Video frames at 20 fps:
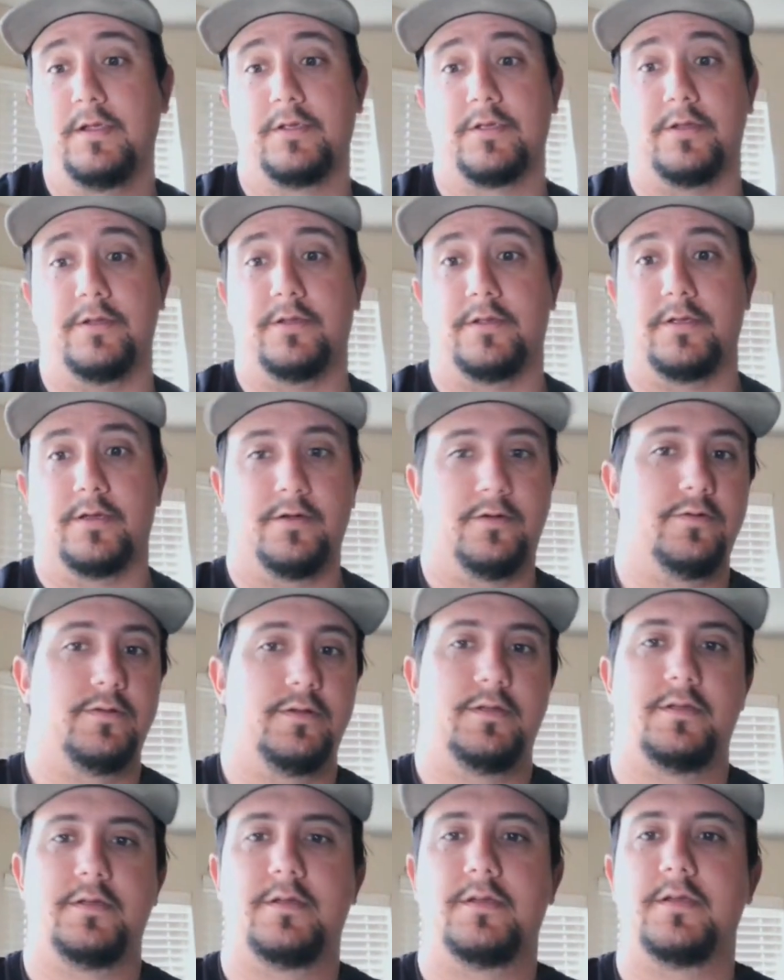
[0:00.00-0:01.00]
Good to go.
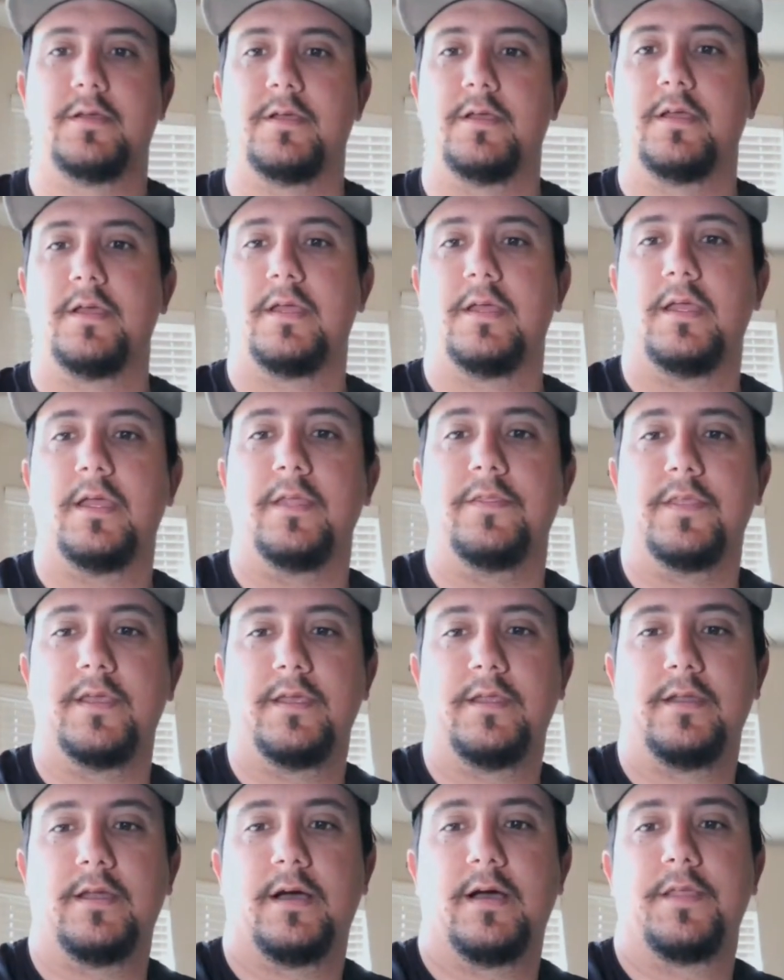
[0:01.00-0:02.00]
And
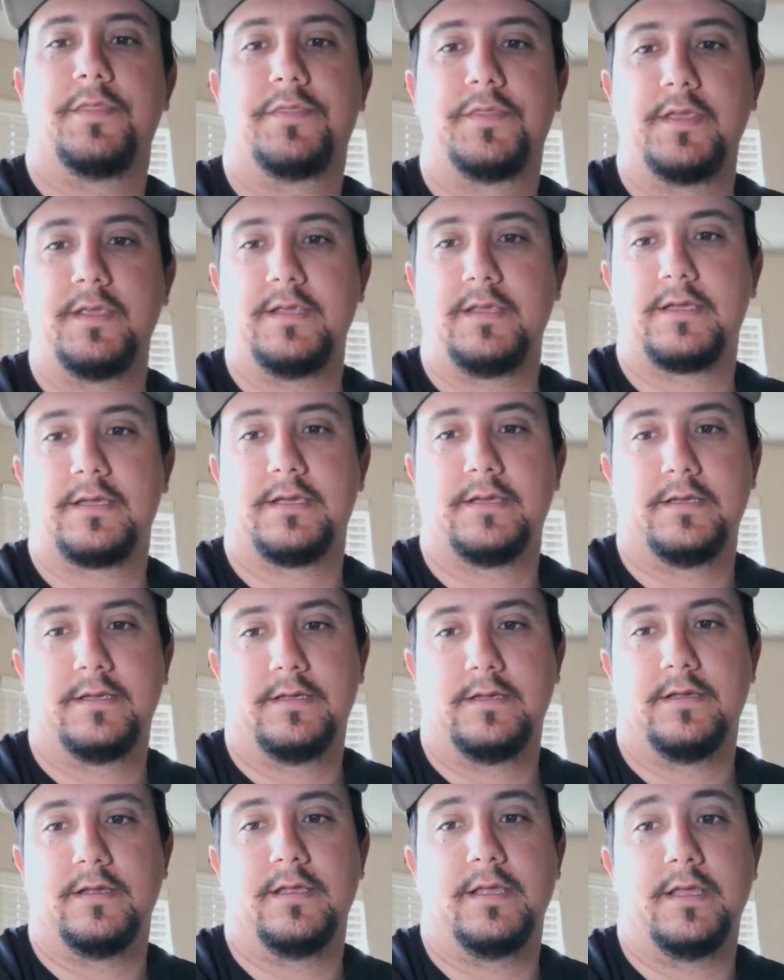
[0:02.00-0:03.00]
then I think
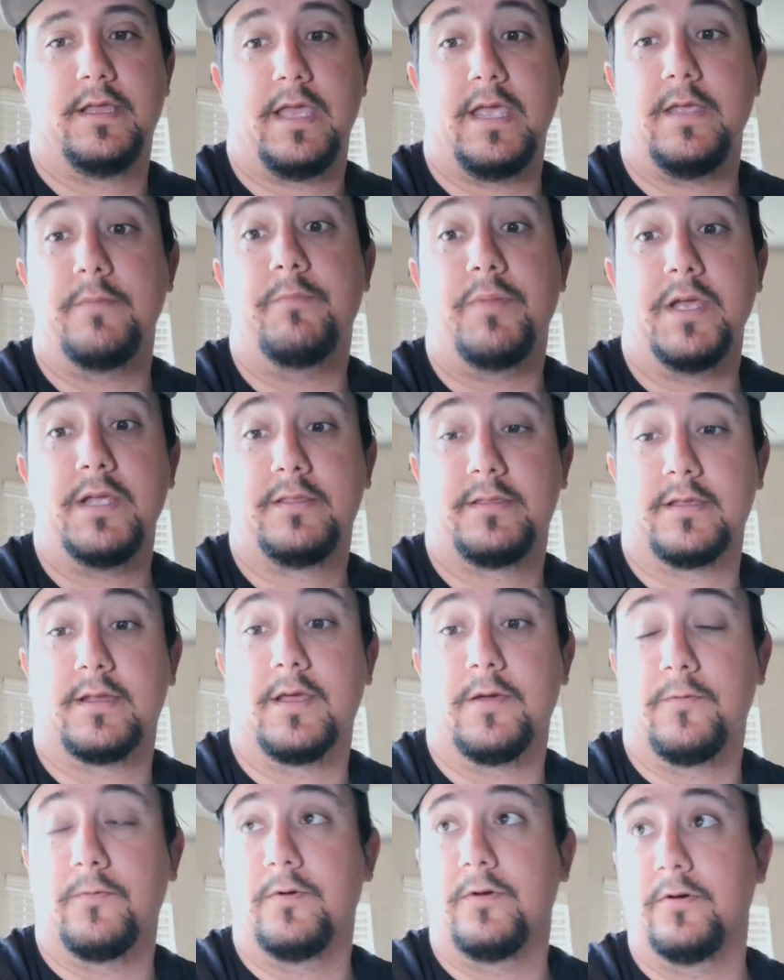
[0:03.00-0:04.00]
a bait that
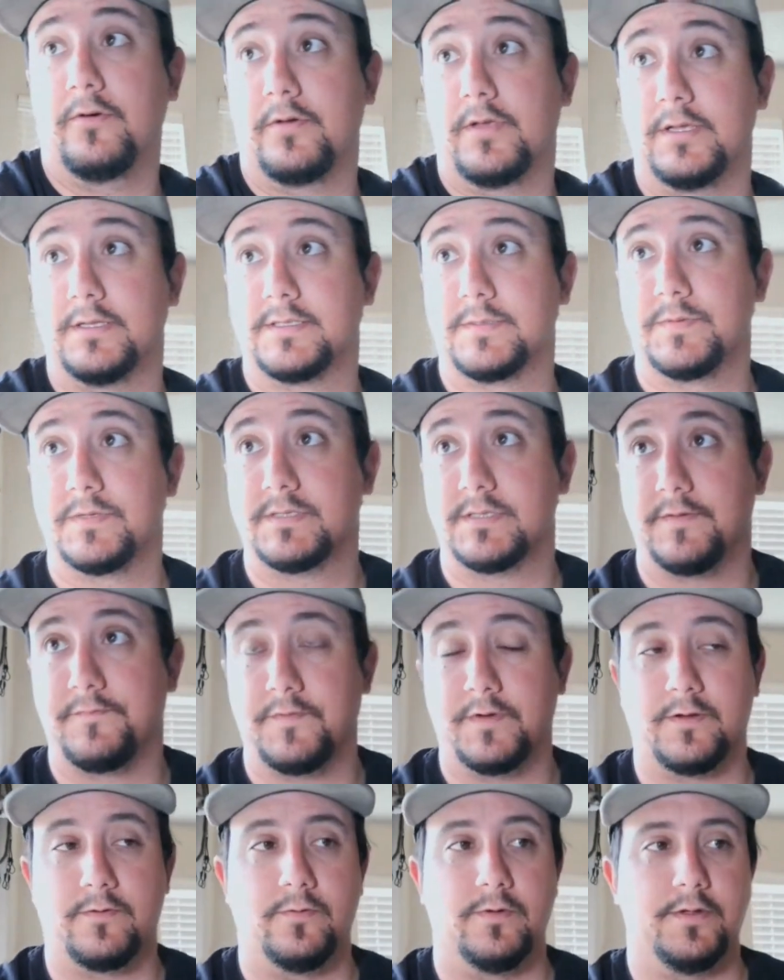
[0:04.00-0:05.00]
I will get
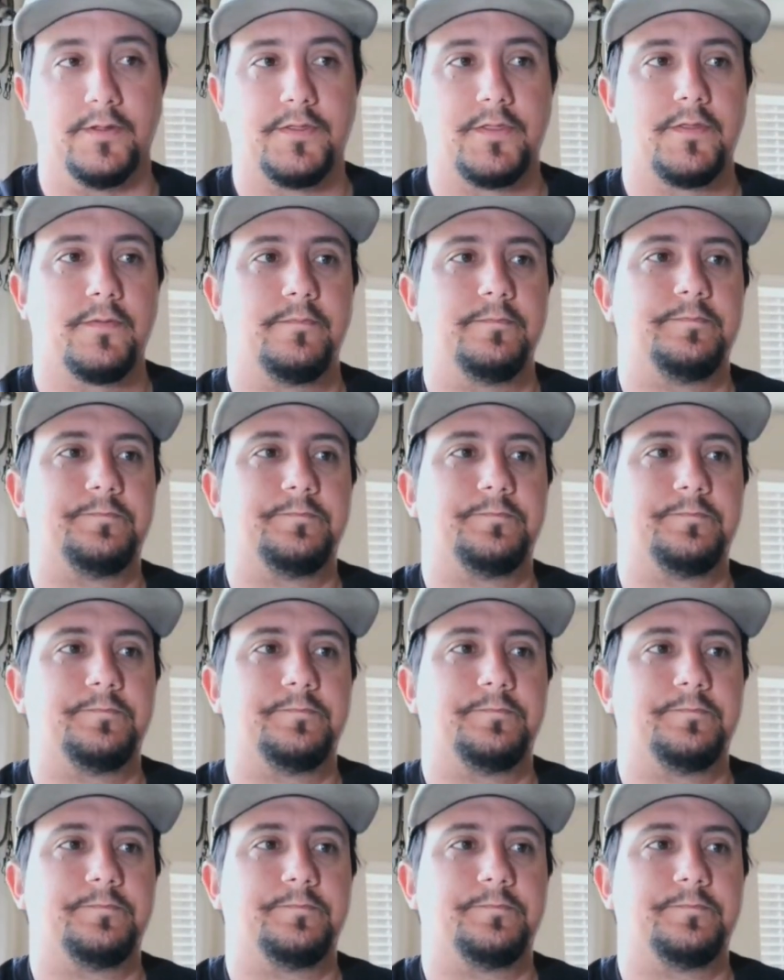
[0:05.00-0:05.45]
specific with,